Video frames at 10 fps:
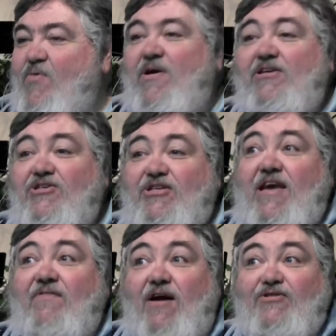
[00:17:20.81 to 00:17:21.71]
we
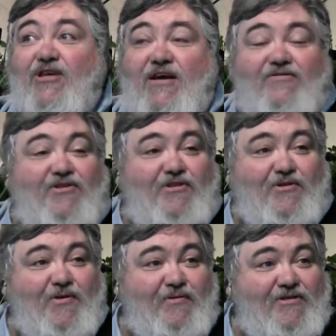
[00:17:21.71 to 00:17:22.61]
deceive ourselves and
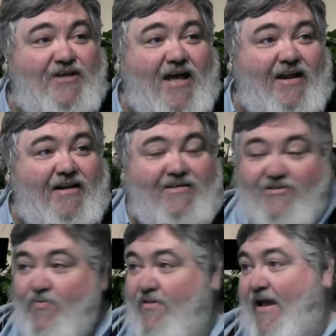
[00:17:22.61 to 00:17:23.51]
the truth is not in us.